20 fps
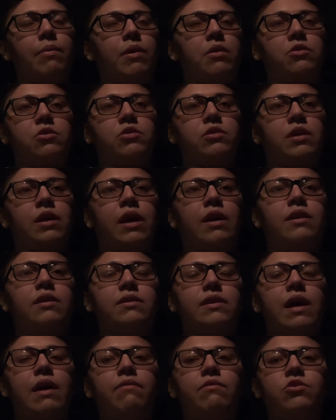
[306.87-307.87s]
I was just like, I need
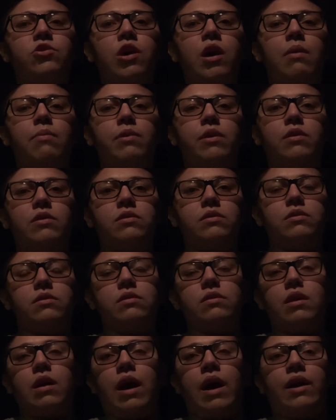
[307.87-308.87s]
to have a job
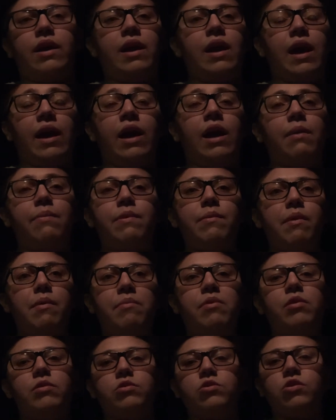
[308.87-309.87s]
because I got to pay my
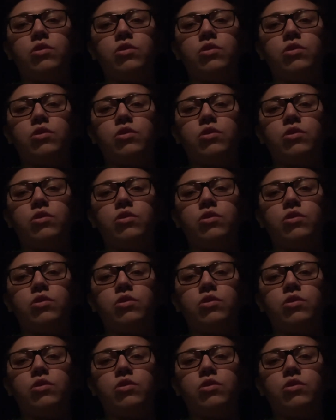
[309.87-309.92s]
bills.